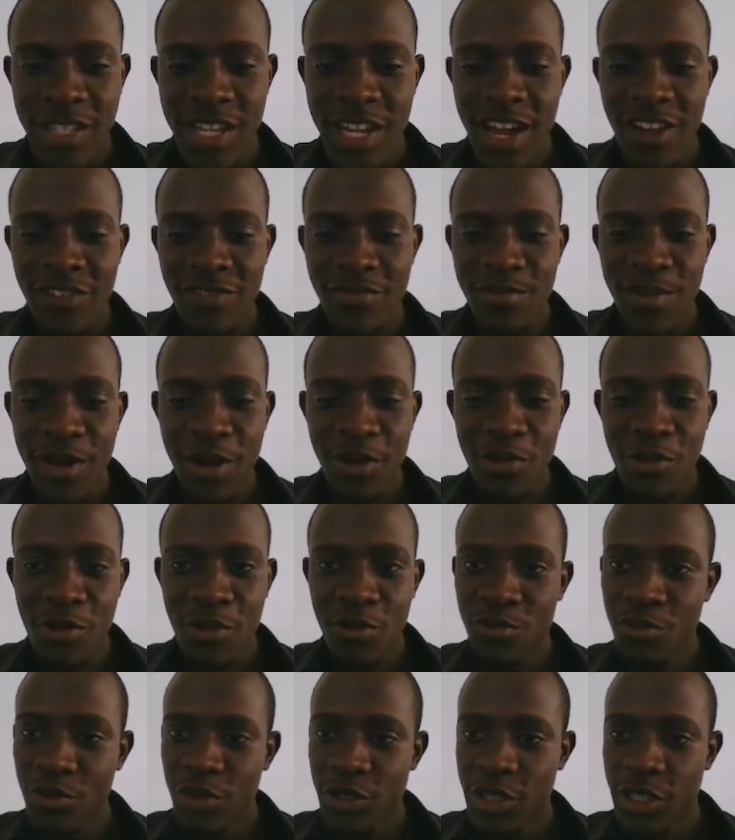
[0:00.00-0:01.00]
navbar
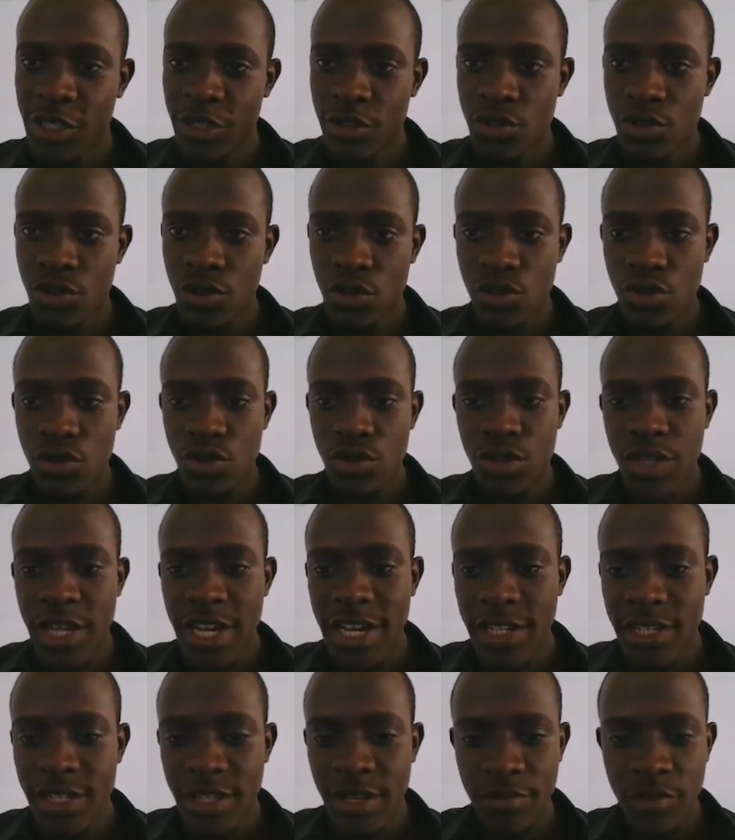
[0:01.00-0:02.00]
component so to do
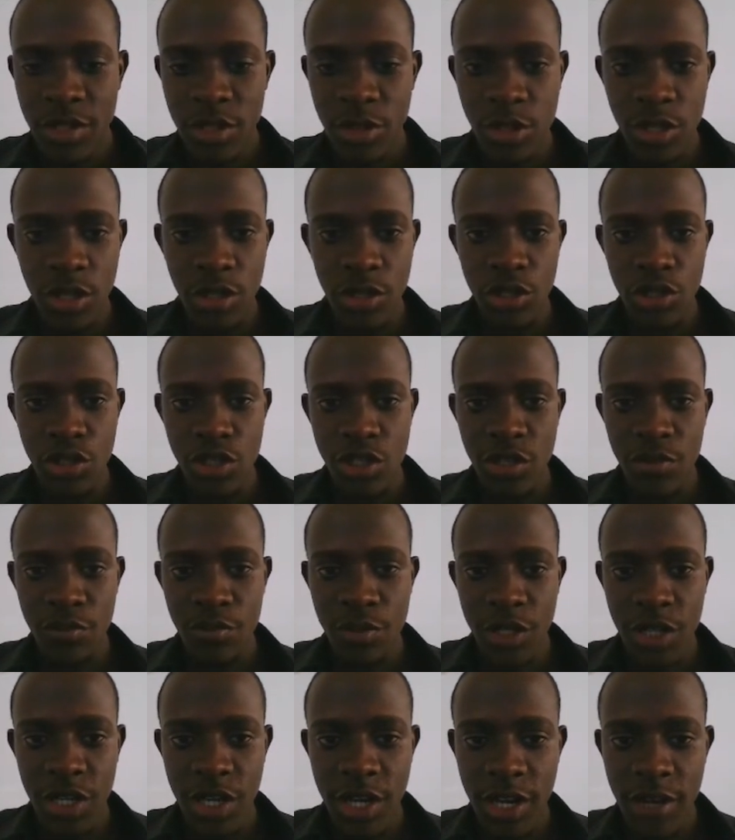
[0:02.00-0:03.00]
that i'm just going to
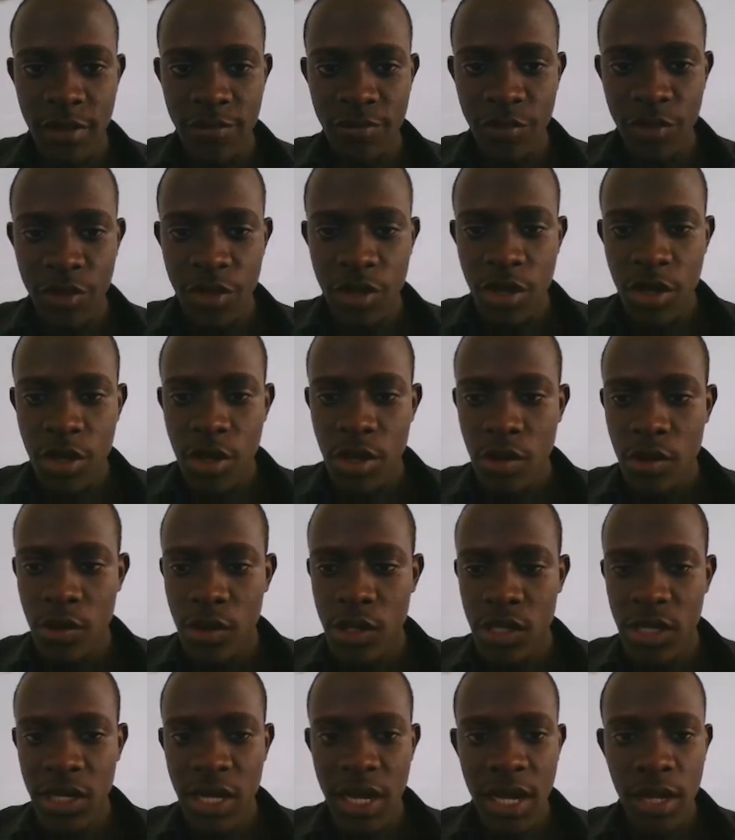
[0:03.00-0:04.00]
simply come
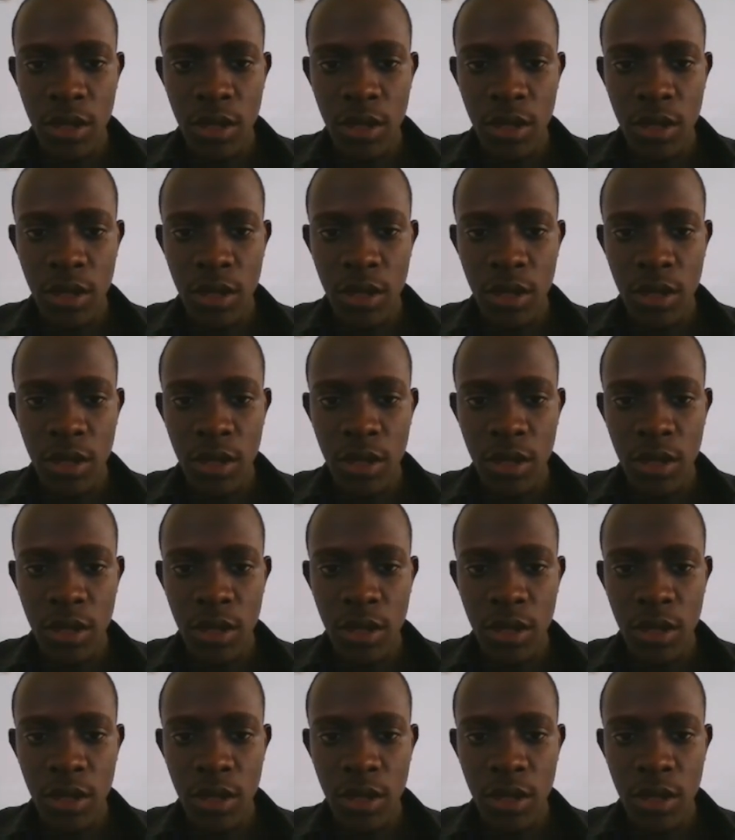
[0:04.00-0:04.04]
then